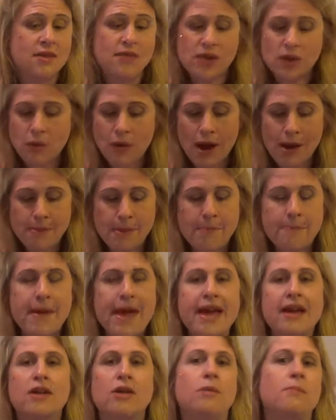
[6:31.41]
Even grab a
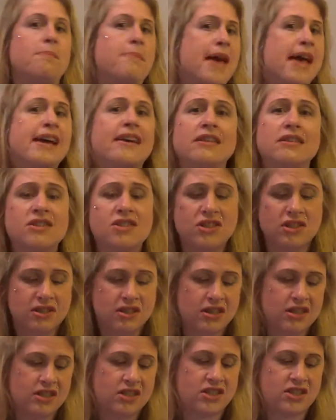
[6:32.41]
bagel. Bagels are
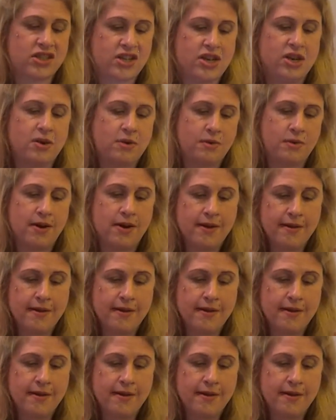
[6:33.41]
good too.